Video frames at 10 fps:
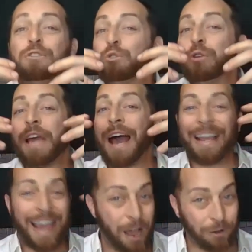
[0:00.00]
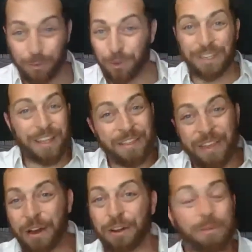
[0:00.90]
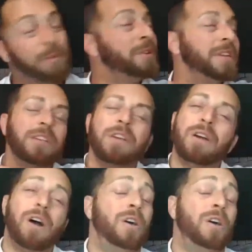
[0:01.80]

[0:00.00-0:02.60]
truly accountable to their communities,